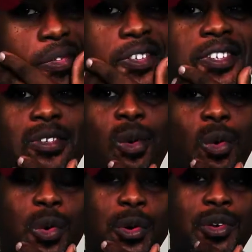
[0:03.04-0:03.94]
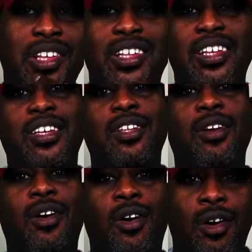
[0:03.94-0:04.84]
This is a query that I
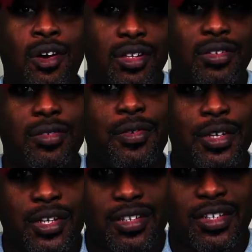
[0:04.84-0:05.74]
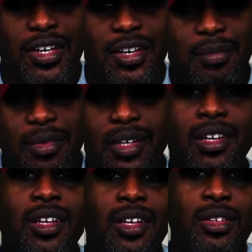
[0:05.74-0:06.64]
get all of the freaking time.
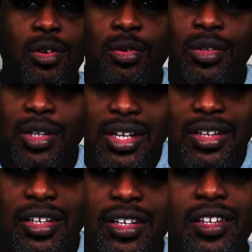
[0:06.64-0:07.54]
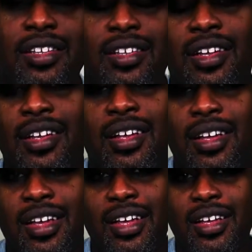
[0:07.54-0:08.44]
Yo, Glendon,
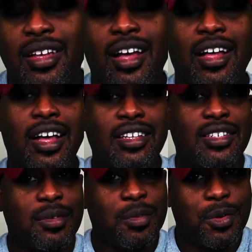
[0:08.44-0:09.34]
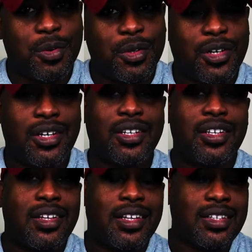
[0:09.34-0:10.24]
hey, I got something going
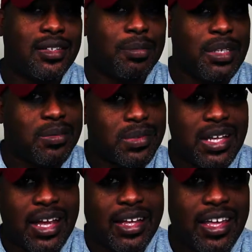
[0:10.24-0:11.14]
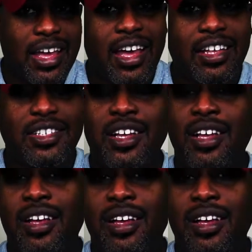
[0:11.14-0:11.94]
on. I need to make some side cash.